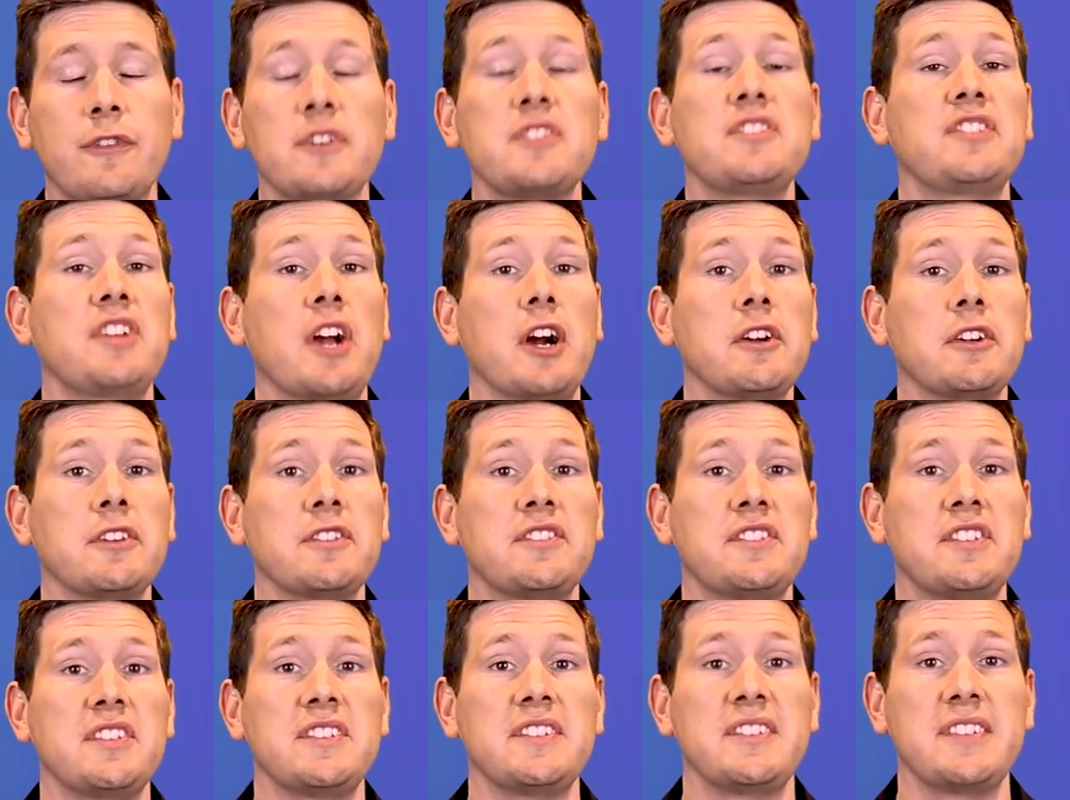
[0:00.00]
For
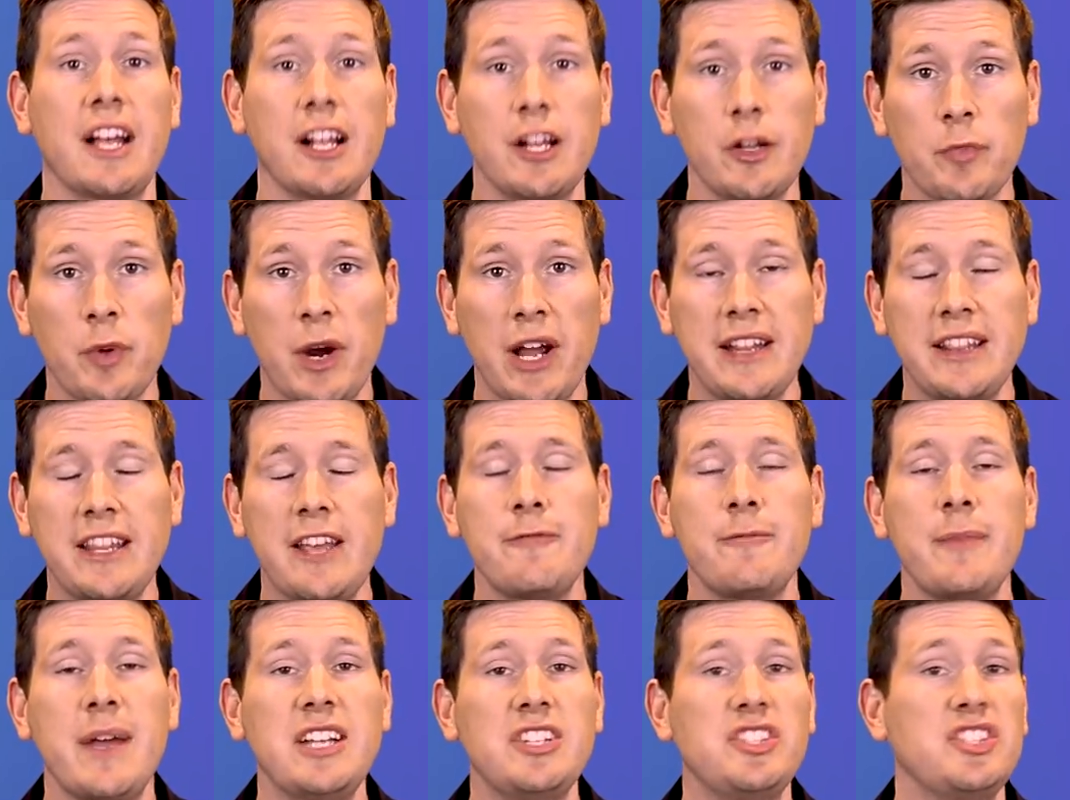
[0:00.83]
starters, to celebrate,
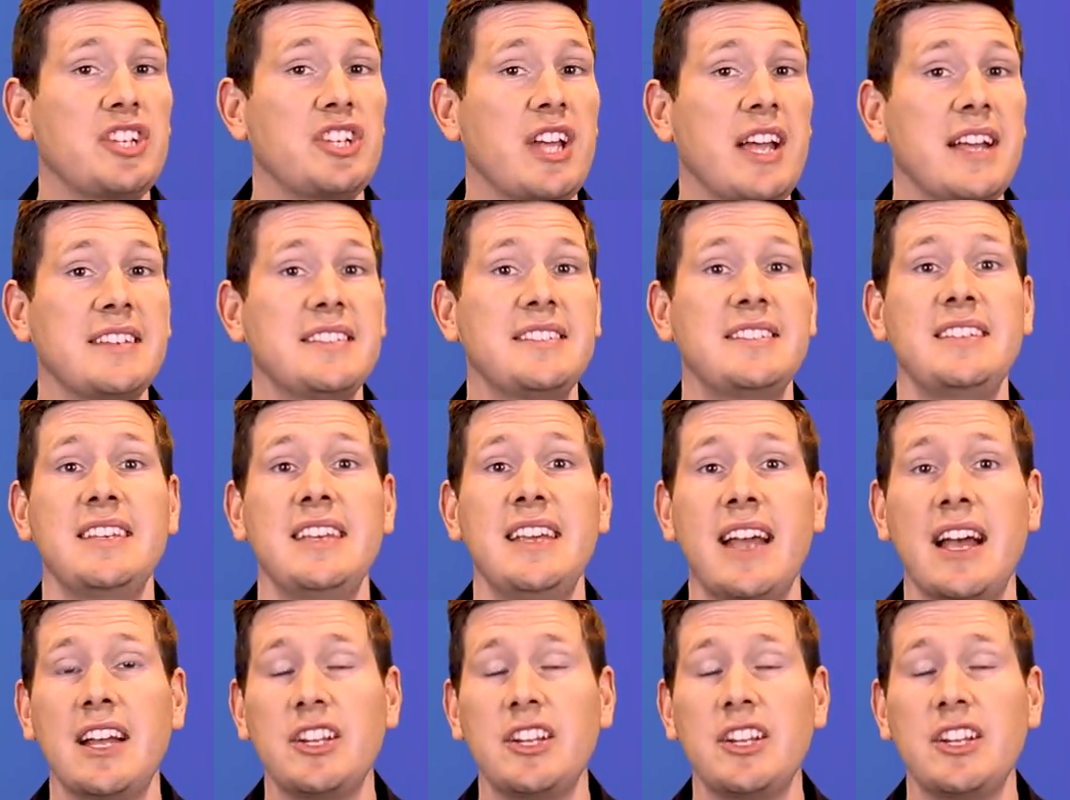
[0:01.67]
they've made Shang-Chi